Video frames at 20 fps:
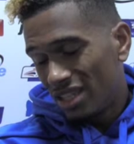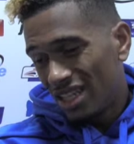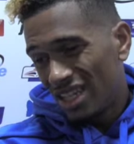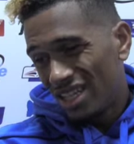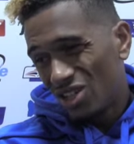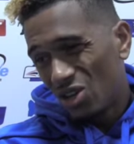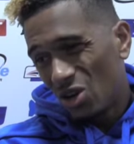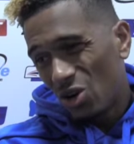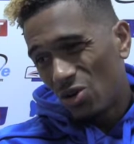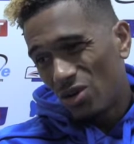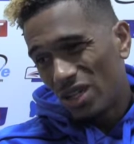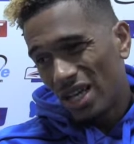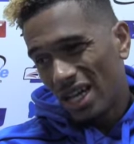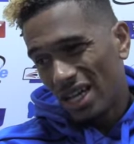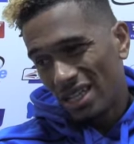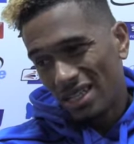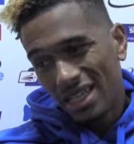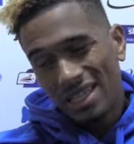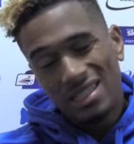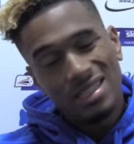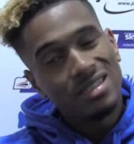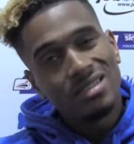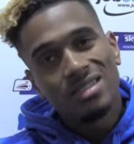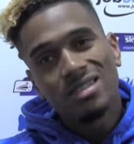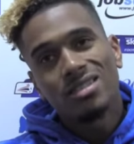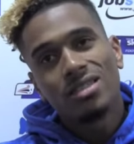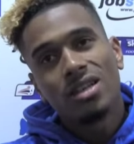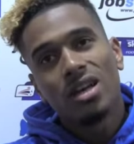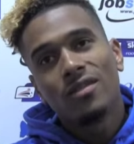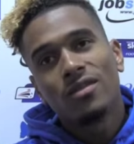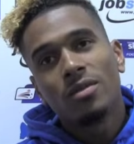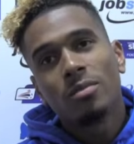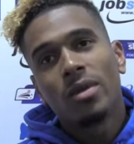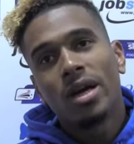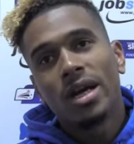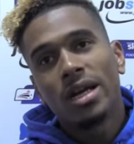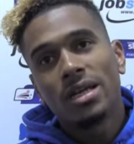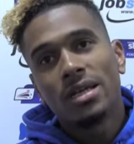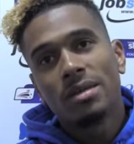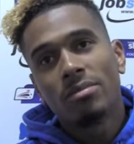their goal that they didn't deserve, in
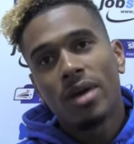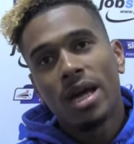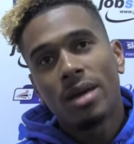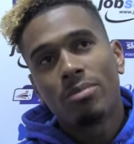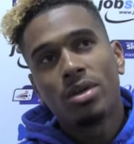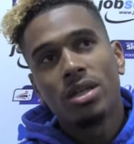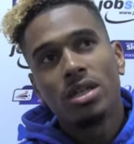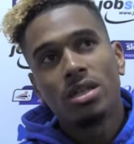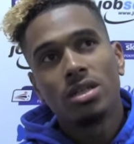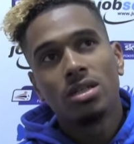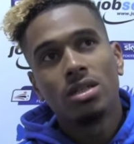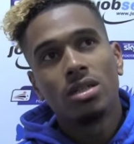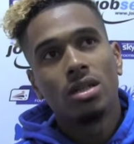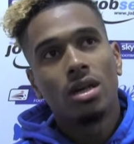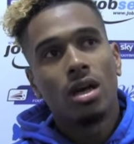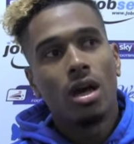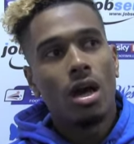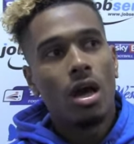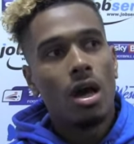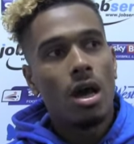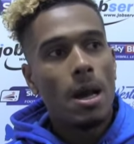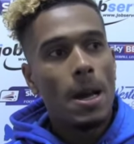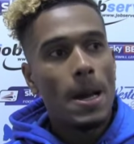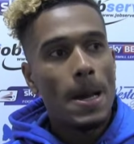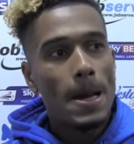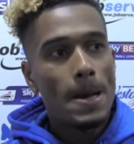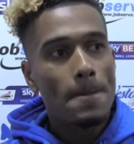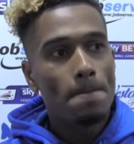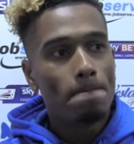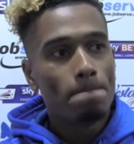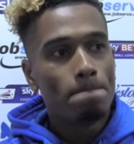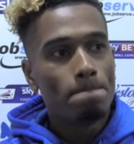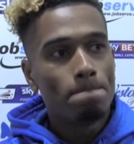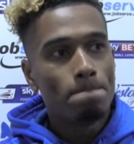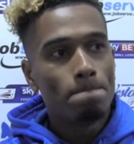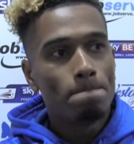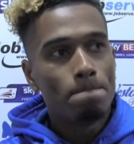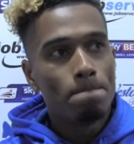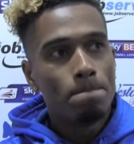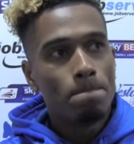my opinion.
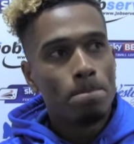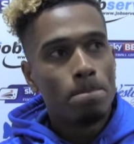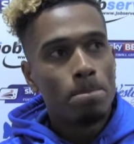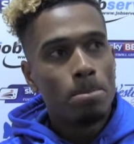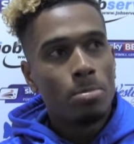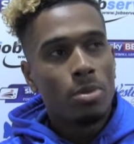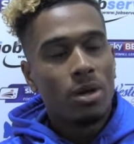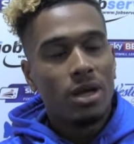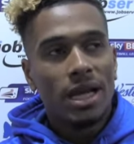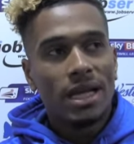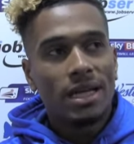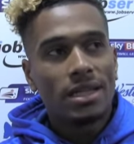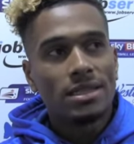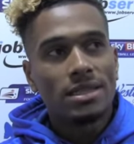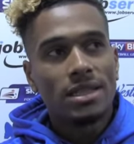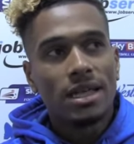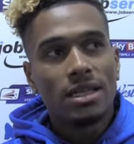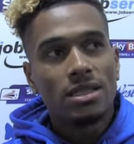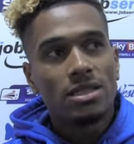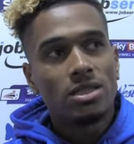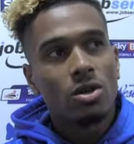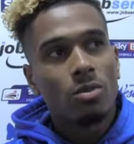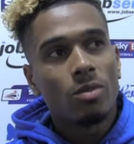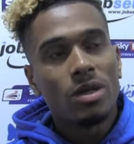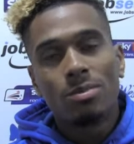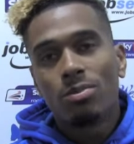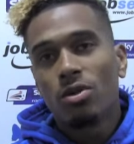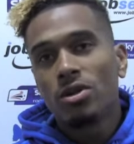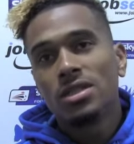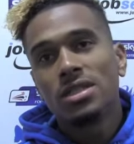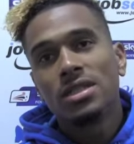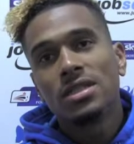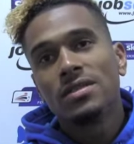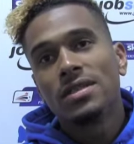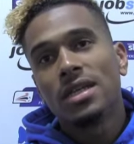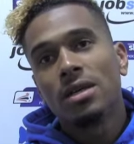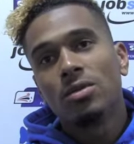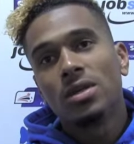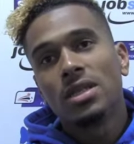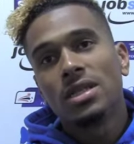But like I say, there's so many positives
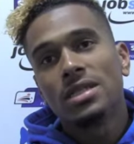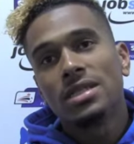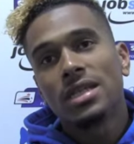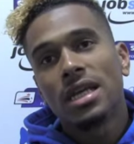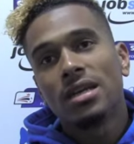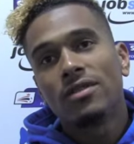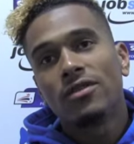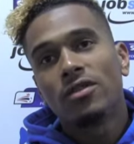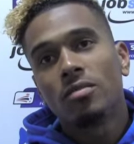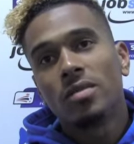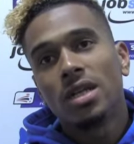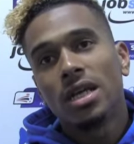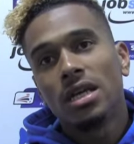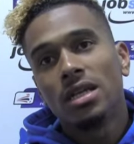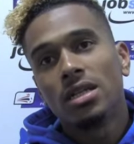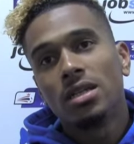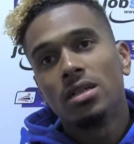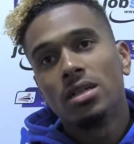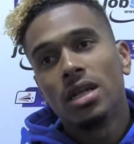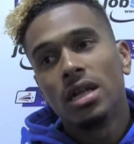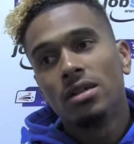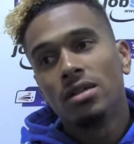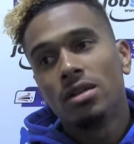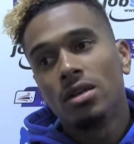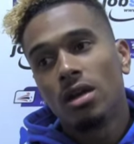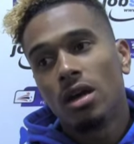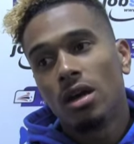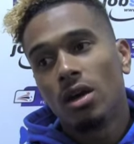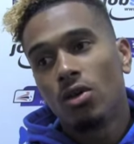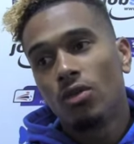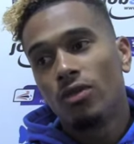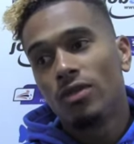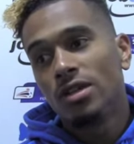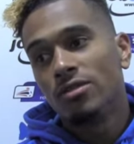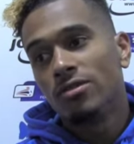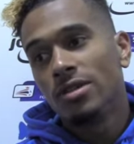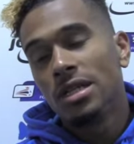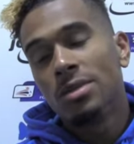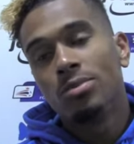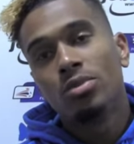that we can take from that and hopefully
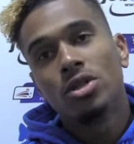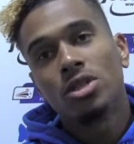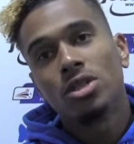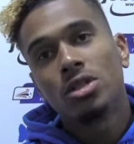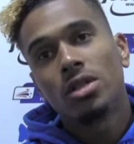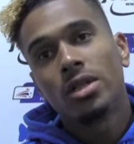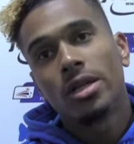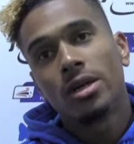really push on